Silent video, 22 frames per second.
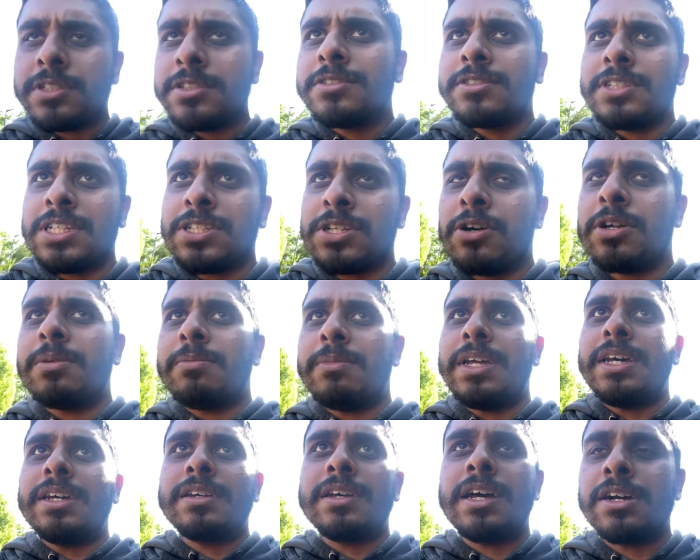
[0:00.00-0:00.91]
So I told him,
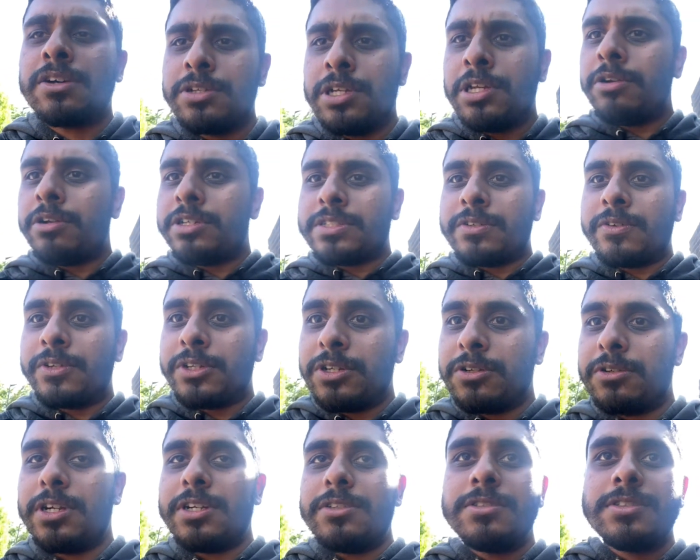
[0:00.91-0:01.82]
like, I got euros, you want
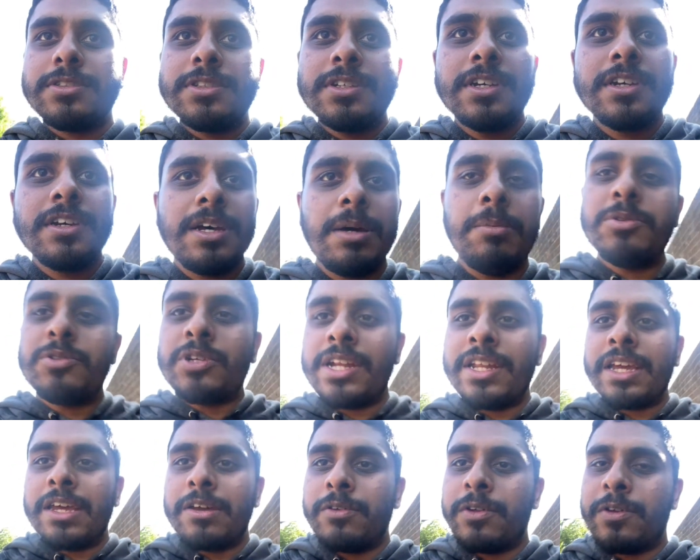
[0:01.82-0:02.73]
euros? been trying
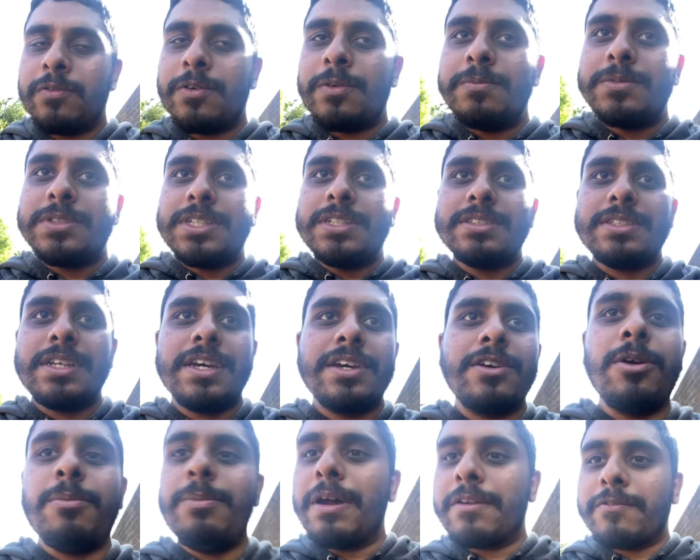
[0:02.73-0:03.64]
to get rid of them since I
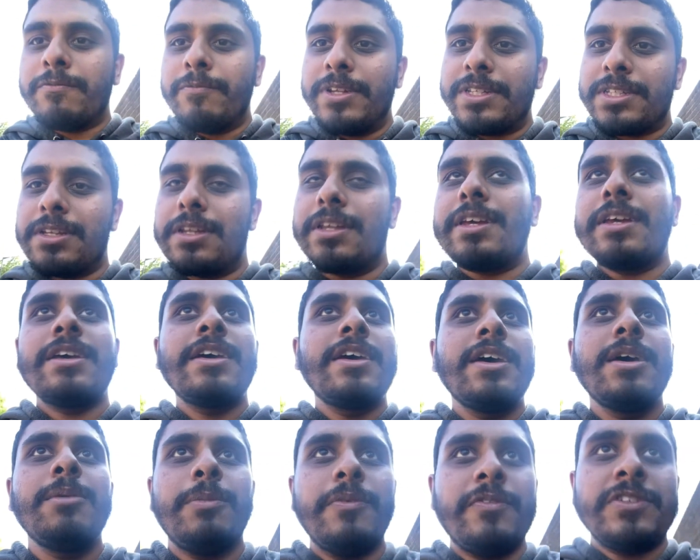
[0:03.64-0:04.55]
got back from Italy.
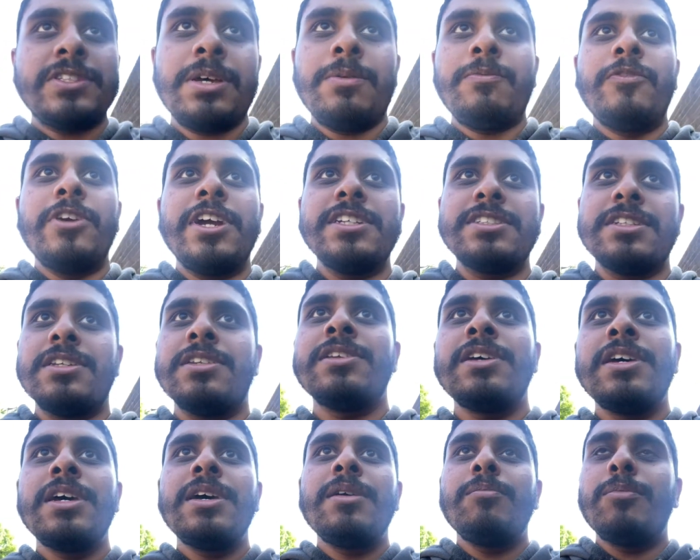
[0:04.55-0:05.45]
But for some reason,
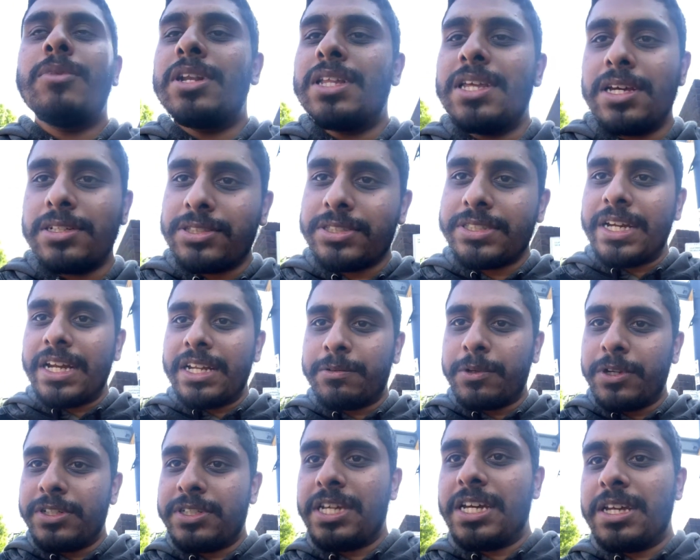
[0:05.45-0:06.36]
money exchange
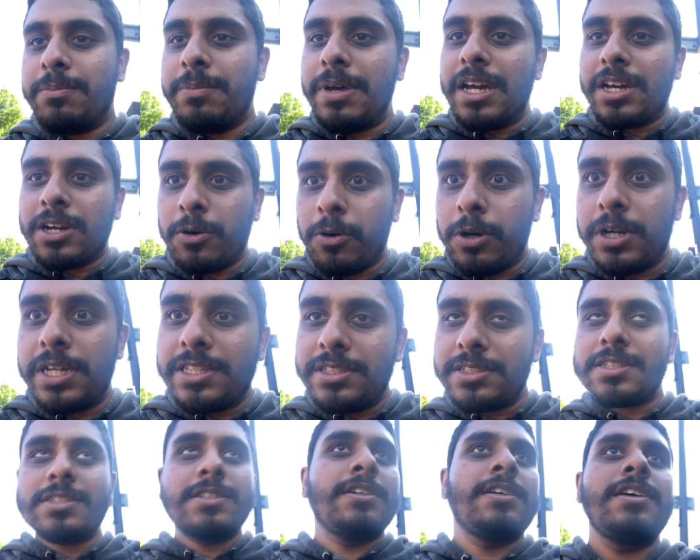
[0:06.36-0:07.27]
wouldn't take back coins.
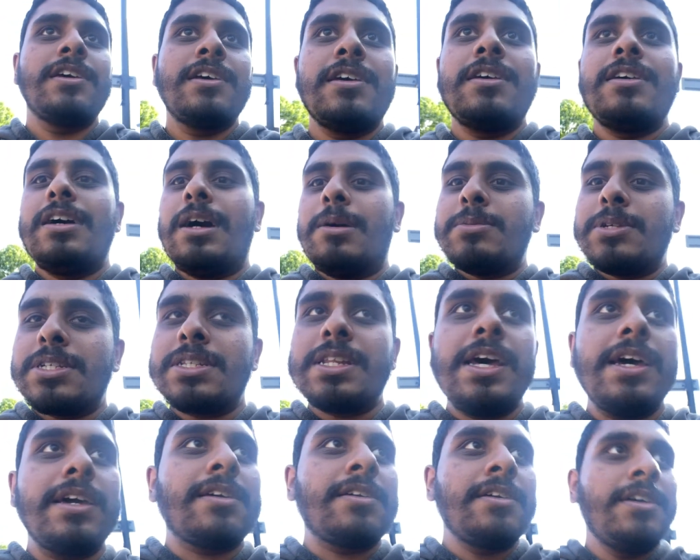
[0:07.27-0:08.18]
I'm just
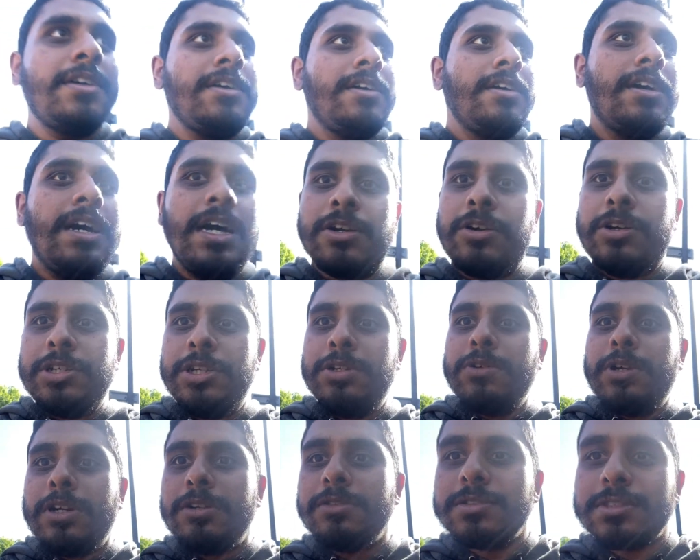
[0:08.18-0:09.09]
like, I got
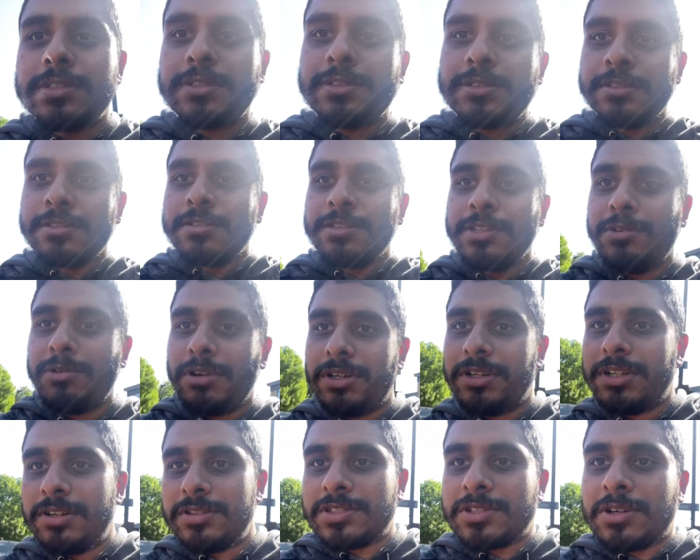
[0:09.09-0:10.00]
euros. You want
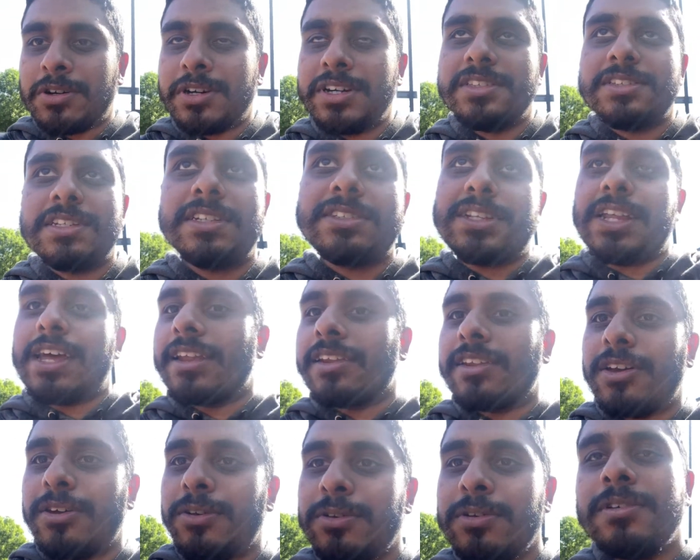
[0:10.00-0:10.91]
those coins? He's like,
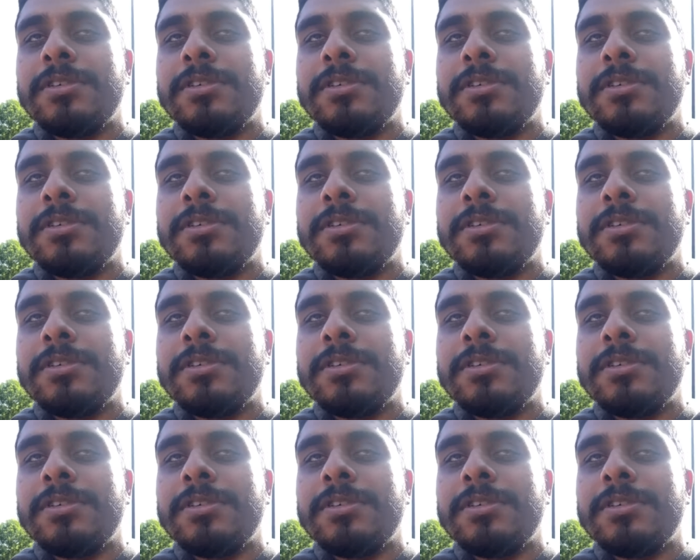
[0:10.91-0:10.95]
no.